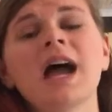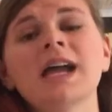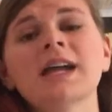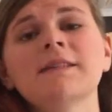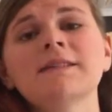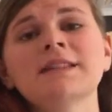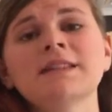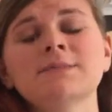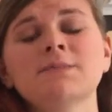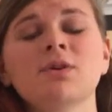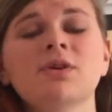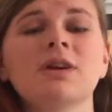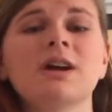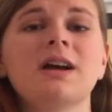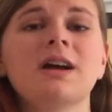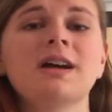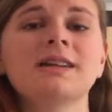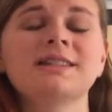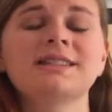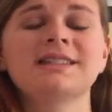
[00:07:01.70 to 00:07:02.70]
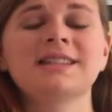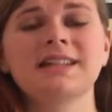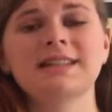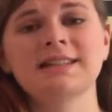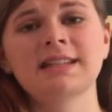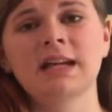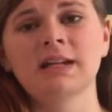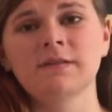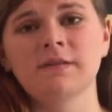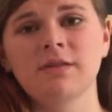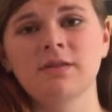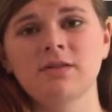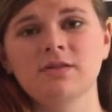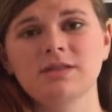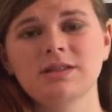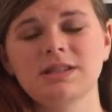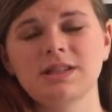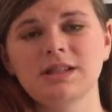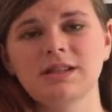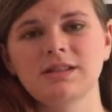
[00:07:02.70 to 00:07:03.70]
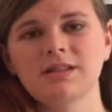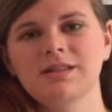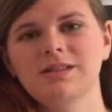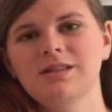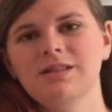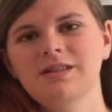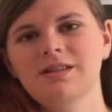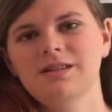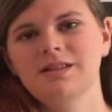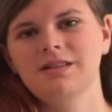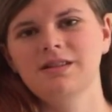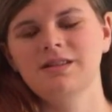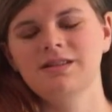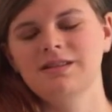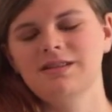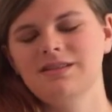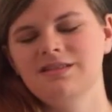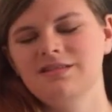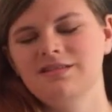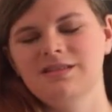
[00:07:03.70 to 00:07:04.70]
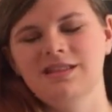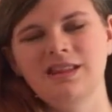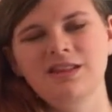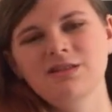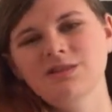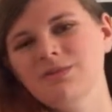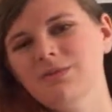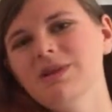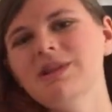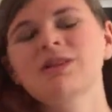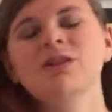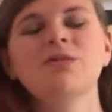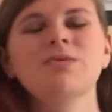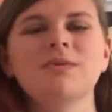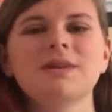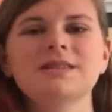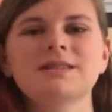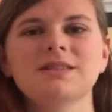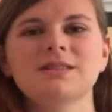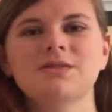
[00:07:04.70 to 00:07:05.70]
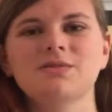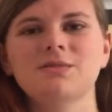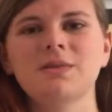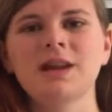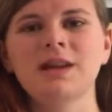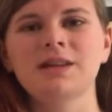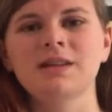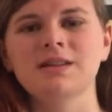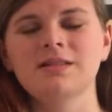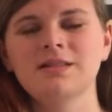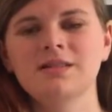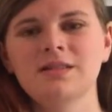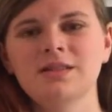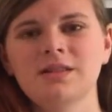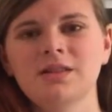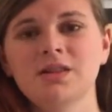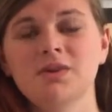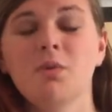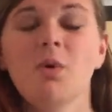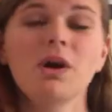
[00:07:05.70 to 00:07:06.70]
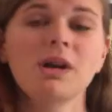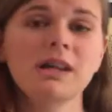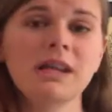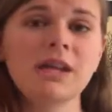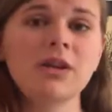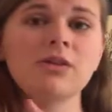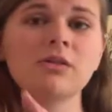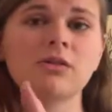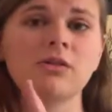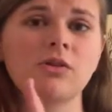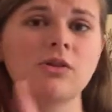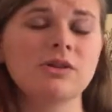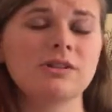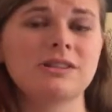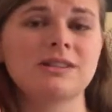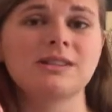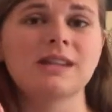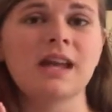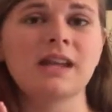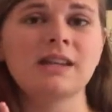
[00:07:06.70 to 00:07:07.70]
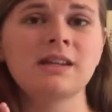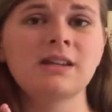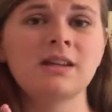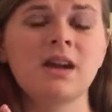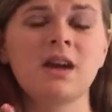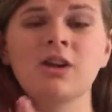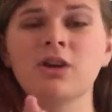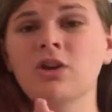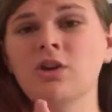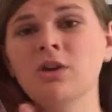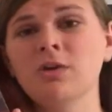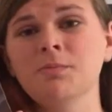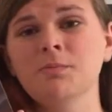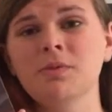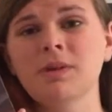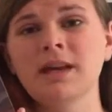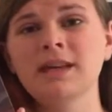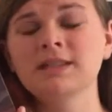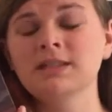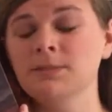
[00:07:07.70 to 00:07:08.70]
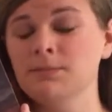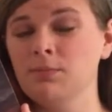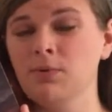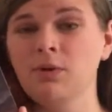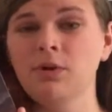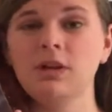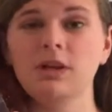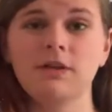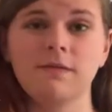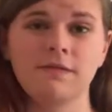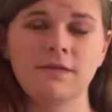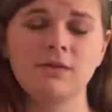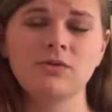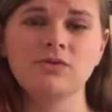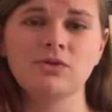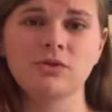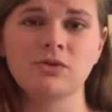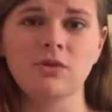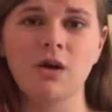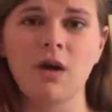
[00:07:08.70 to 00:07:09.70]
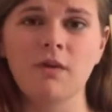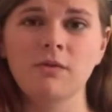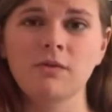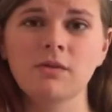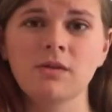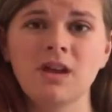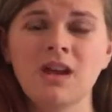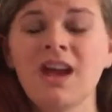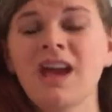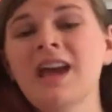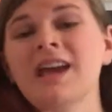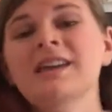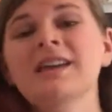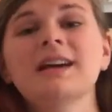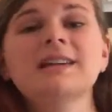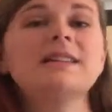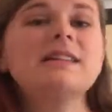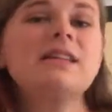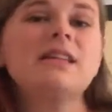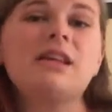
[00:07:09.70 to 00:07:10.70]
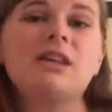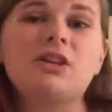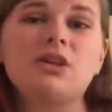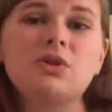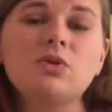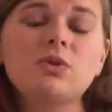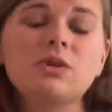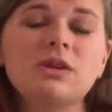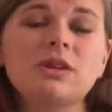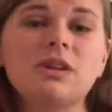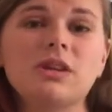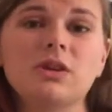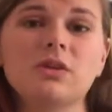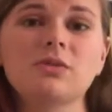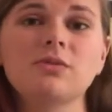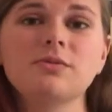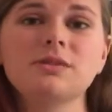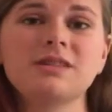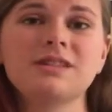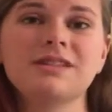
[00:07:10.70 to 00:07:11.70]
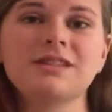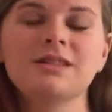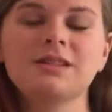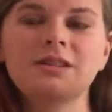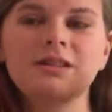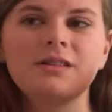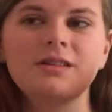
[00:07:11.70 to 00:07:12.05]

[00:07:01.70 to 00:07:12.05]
I give this book a 6 out of 13. There's really no reason to read it. You want to hear a good setting, a good place to put your future novel, an idea that you could use?